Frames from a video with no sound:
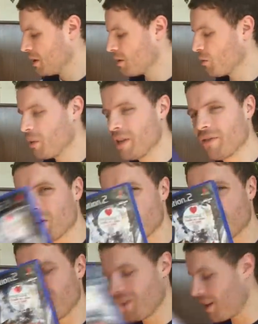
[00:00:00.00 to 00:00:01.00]
Wii
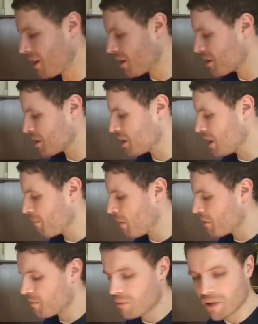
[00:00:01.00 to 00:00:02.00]
version of that actually, and they're
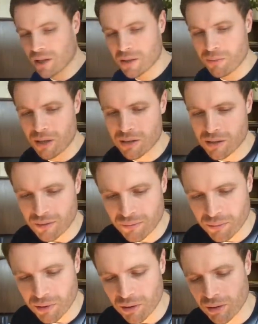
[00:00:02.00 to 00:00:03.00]
both pretty expensive.
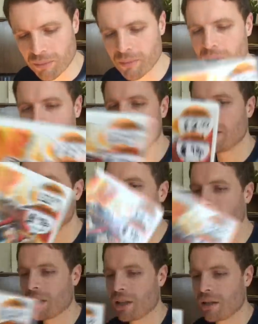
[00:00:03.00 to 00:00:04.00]
But
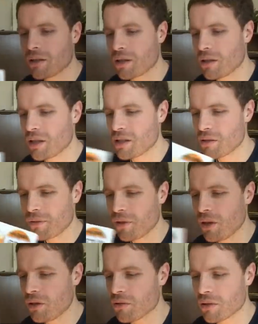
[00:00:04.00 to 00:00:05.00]
so there's a
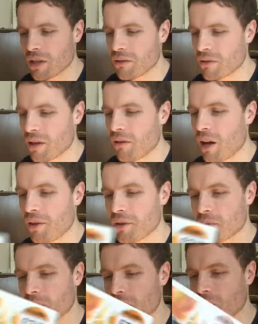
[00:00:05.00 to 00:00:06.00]
few, and there are
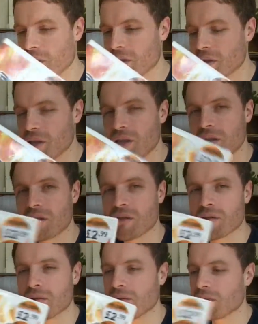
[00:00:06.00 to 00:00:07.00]
others besides these
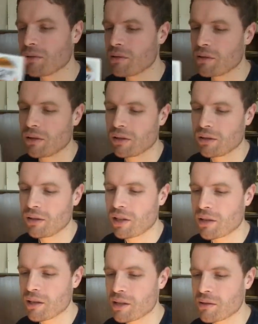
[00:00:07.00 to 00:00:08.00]
two. You
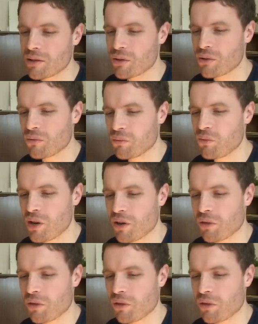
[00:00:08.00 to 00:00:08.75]
know, it's sort of